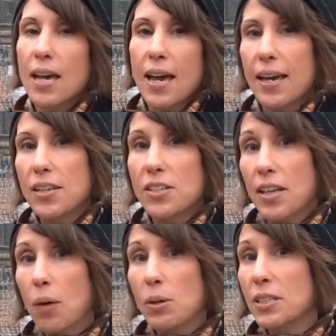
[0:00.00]
And
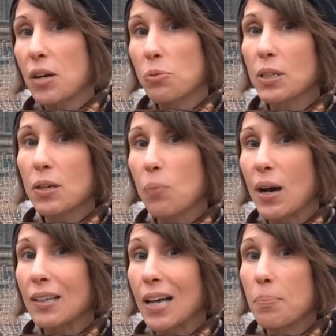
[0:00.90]
that worked out really
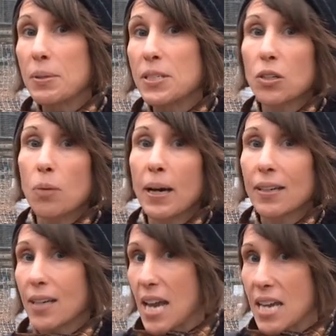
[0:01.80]
well up until
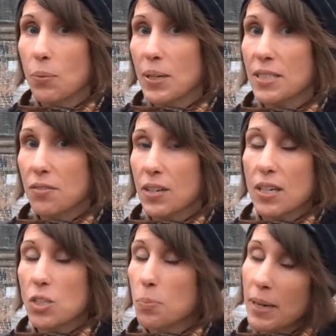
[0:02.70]
about 8 weeks of
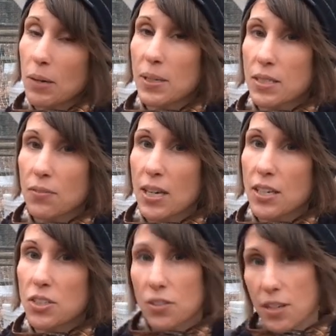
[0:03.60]
age. By 8 weeks of
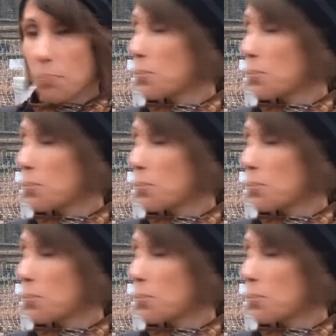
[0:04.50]
age, they